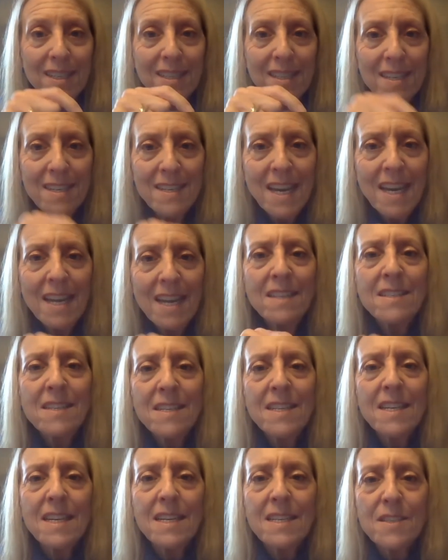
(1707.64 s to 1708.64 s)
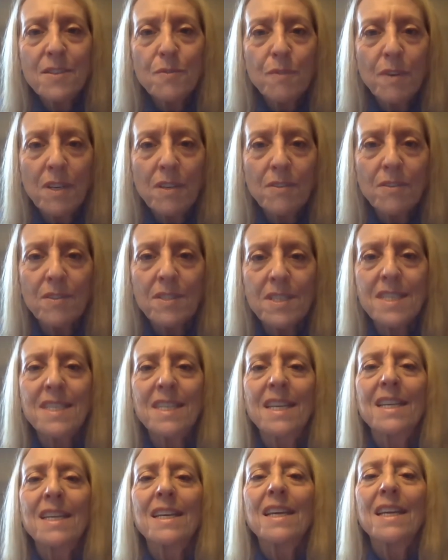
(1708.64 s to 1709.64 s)
day-to-day struggles,
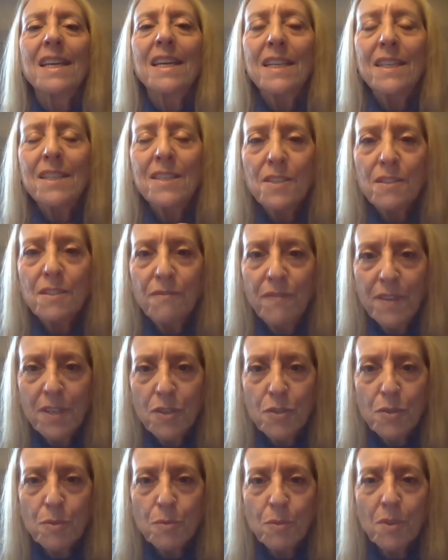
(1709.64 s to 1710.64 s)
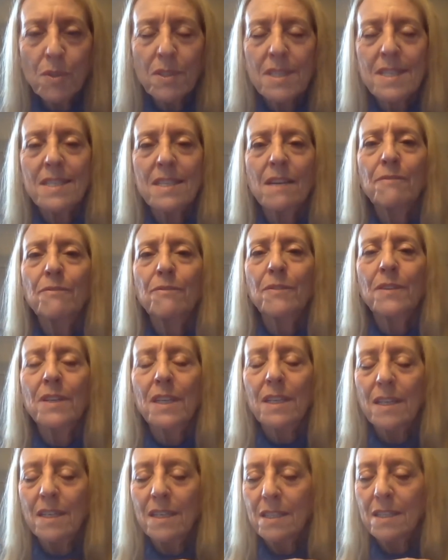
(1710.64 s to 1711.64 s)
individual
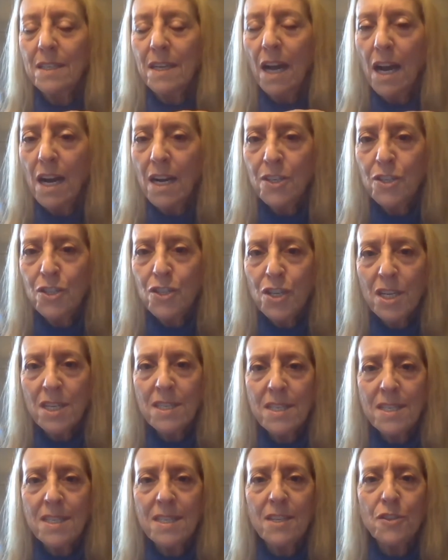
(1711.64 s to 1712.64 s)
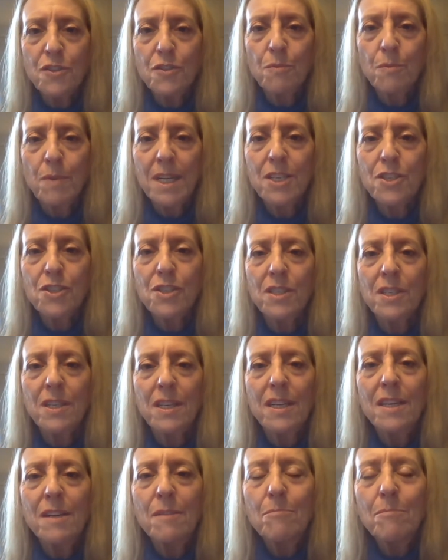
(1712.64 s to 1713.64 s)
suffering, an unjust situation,
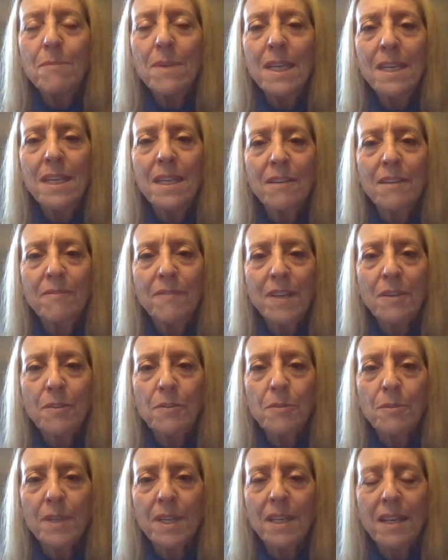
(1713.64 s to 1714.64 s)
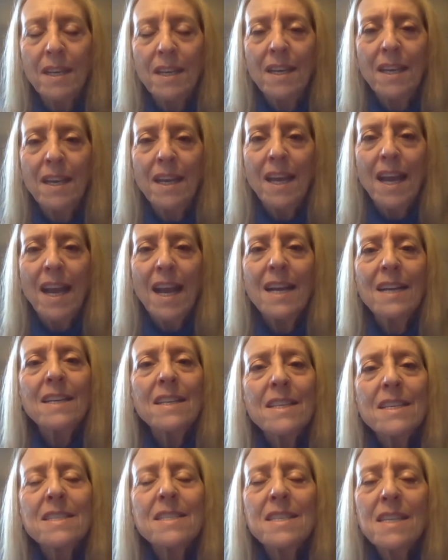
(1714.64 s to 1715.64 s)
an immediate victory, and at
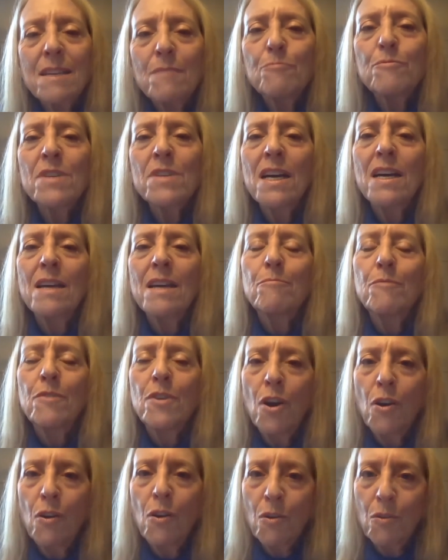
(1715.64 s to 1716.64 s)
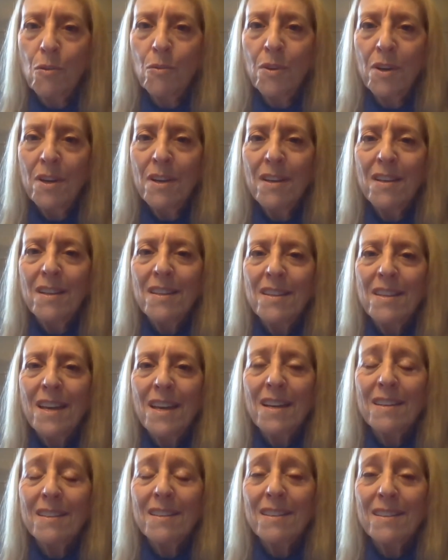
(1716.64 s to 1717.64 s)
the same time know
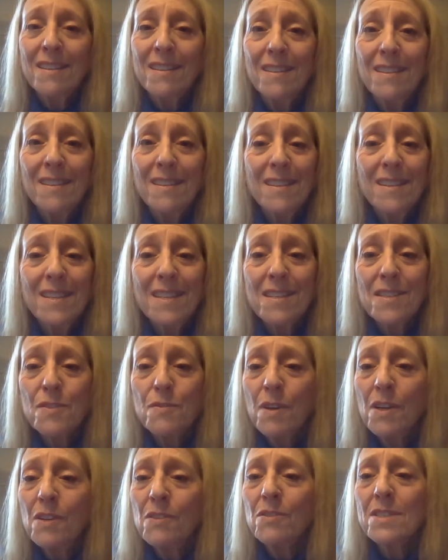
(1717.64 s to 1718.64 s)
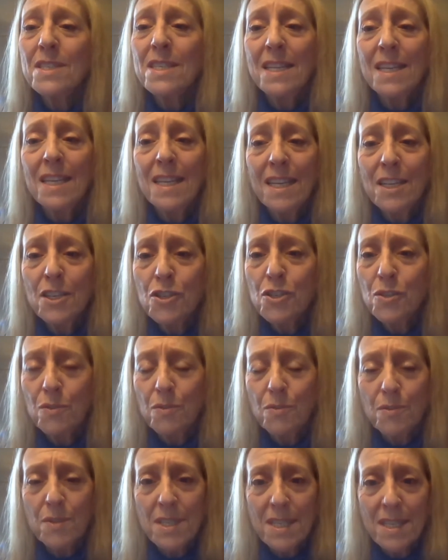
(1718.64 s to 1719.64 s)
that the struggles and the
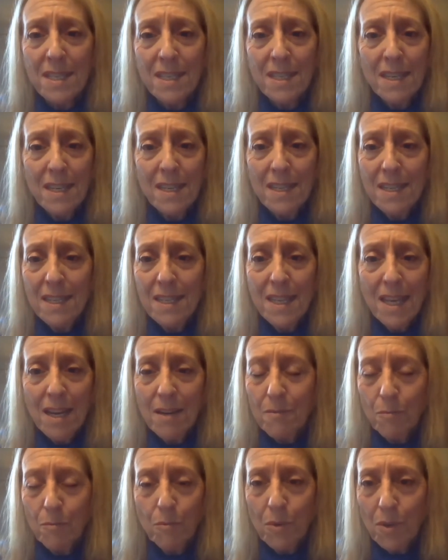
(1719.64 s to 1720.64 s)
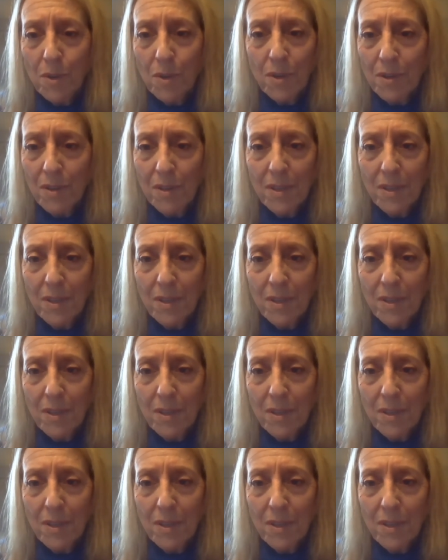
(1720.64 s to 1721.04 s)
issues that were